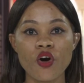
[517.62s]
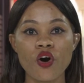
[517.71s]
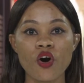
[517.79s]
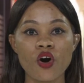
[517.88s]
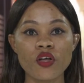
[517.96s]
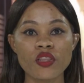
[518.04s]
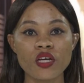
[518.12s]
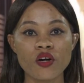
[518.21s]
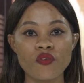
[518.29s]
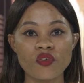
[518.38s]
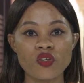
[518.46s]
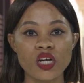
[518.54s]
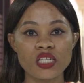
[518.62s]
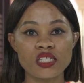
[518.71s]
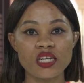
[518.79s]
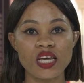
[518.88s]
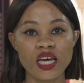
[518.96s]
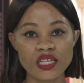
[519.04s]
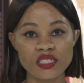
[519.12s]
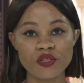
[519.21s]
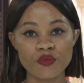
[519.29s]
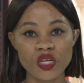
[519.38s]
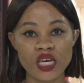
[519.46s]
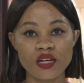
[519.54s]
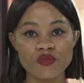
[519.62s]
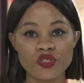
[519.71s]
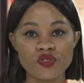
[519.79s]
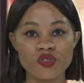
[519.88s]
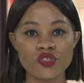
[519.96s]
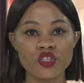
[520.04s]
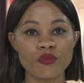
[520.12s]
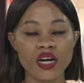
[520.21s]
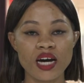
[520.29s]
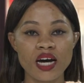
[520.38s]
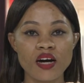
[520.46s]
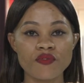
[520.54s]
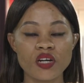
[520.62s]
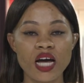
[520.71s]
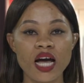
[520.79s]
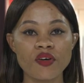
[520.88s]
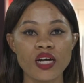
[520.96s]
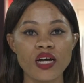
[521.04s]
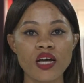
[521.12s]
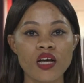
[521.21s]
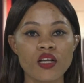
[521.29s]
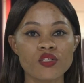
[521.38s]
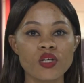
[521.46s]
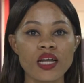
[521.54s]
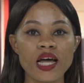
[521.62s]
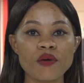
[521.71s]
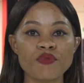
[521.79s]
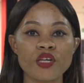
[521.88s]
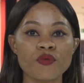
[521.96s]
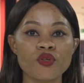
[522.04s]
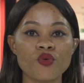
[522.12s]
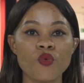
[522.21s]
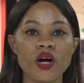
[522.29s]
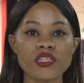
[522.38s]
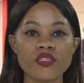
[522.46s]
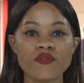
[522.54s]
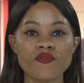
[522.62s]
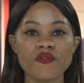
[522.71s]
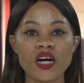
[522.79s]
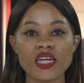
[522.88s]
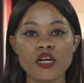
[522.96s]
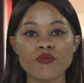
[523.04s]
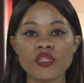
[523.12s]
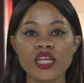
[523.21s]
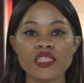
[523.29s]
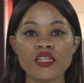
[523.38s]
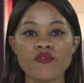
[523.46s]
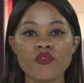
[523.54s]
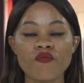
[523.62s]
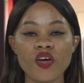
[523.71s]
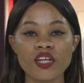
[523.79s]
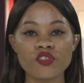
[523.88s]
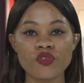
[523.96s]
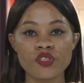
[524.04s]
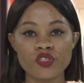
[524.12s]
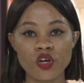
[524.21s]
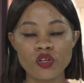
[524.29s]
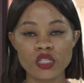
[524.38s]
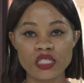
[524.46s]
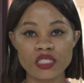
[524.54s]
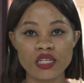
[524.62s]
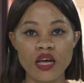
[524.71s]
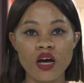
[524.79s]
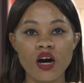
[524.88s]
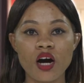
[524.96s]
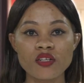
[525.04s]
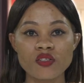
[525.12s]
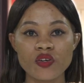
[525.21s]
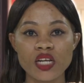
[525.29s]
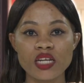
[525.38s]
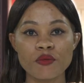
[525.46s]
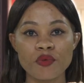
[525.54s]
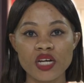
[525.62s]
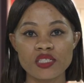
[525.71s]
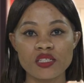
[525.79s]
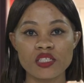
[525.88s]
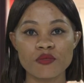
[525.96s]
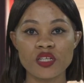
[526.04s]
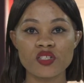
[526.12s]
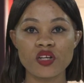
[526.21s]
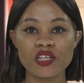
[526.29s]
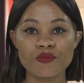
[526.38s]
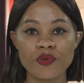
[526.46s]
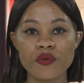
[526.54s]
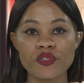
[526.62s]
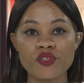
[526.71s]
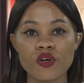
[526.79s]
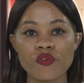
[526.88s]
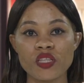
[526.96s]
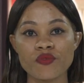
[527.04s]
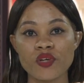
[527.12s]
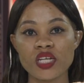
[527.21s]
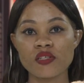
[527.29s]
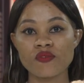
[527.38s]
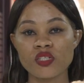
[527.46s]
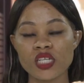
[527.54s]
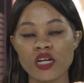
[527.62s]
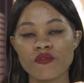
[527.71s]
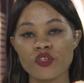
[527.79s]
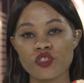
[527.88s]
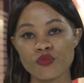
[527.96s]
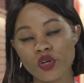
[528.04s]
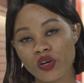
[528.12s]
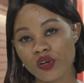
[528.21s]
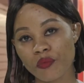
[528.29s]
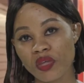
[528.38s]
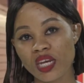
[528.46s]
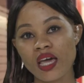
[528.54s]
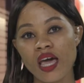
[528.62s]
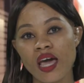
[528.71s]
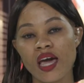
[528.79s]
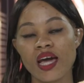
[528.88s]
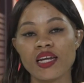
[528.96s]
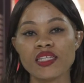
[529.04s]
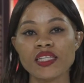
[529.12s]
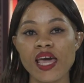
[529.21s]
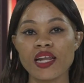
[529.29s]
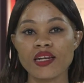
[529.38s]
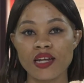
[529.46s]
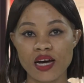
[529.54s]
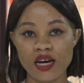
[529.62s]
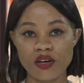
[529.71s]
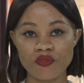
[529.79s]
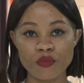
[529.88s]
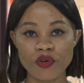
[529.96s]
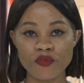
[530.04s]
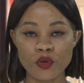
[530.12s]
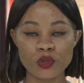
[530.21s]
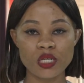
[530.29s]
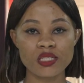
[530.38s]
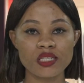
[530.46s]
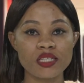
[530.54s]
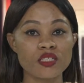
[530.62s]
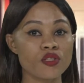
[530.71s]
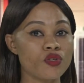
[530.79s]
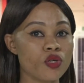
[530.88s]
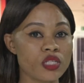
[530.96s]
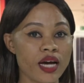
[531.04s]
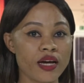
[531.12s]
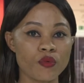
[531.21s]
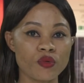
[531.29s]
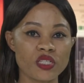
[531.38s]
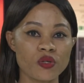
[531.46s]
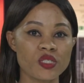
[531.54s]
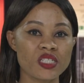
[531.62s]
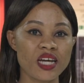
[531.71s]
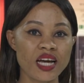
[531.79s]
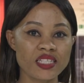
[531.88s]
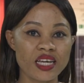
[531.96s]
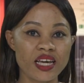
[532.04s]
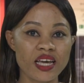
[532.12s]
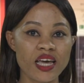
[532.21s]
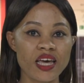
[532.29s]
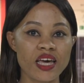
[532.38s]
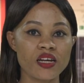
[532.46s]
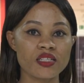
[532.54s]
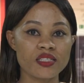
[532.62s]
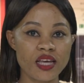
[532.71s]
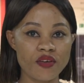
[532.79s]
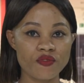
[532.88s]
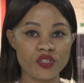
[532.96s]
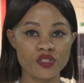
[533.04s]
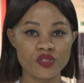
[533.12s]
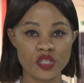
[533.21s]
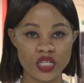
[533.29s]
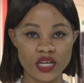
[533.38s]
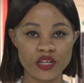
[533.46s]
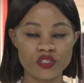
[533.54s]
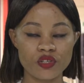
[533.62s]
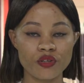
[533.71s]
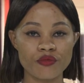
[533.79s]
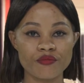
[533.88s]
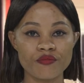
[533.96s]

on the COVID-19 Easter weekend restriction by half an hour to allow people to watch the final bulletin of the veteran journalist. Ordinarily, the president's speech gets priority over the rest of the television programming and is aired live. Ramaphosa says the news anchor was outstanding in a service to the nation.